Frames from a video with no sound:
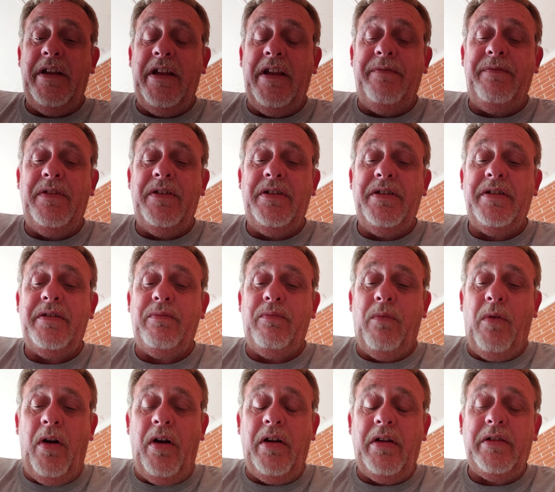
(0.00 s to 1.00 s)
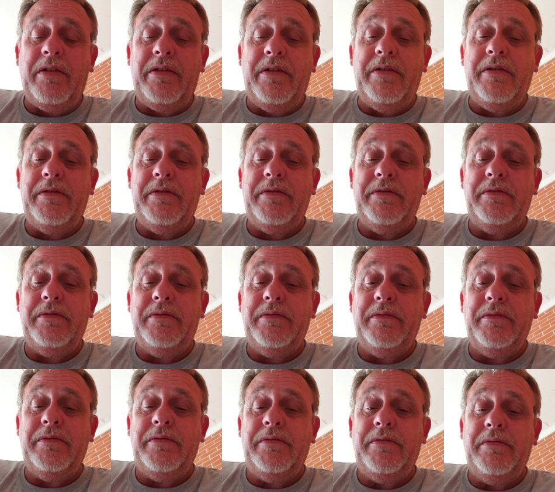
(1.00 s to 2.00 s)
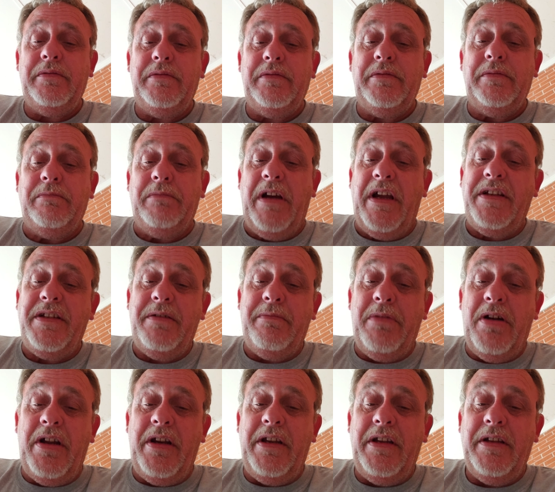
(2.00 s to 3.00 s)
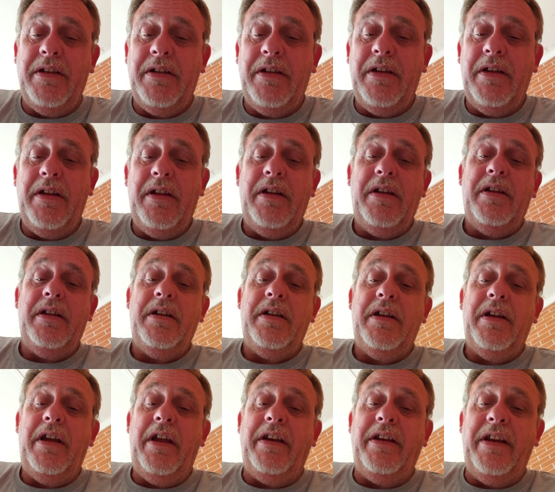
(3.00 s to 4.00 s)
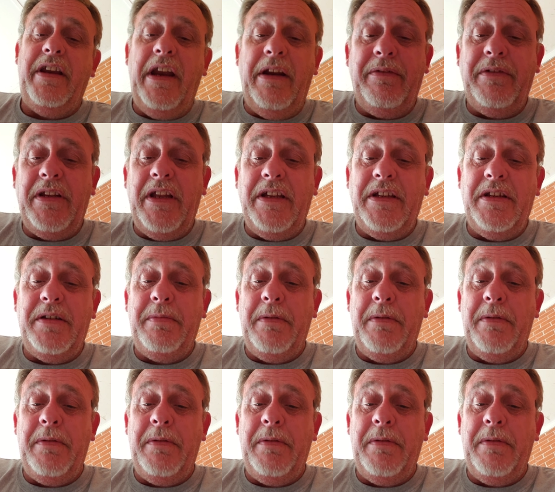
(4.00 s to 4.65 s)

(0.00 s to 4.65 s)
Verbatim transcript: if you just worked, made your money, and did everything you're